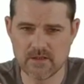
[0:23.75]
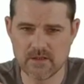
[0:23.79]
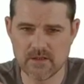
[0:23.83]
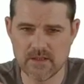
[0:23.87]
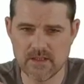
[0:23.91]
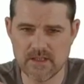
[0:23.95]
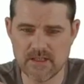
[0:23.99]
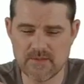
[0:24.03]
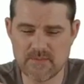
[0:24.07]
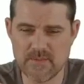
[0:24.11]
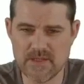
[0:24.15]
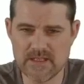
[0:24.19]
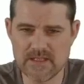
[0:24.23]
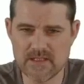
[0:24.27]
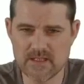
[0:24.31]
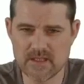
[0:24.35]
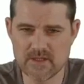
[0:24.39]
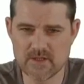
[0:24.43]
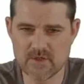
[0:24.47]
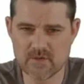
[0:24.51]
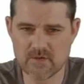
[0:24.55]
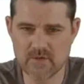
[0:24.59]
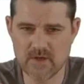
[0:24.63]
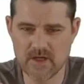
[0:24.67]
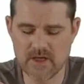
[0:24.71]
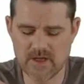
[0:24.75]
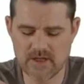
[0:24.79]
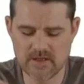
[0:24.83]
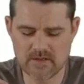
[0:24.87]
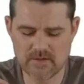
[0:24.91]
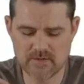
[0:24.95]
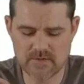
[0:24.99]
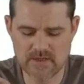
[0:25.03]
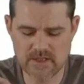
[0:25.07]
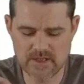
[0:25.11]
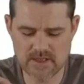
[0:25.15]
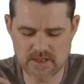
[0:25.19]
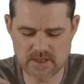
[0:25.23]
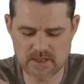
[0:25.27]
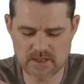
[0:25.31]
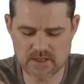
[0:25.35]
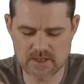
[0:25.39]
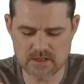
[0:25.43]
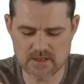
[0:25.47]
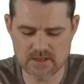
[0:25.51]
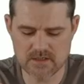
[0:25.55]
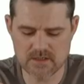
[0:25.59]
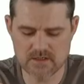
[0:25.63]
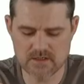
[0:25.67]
it means that you enrich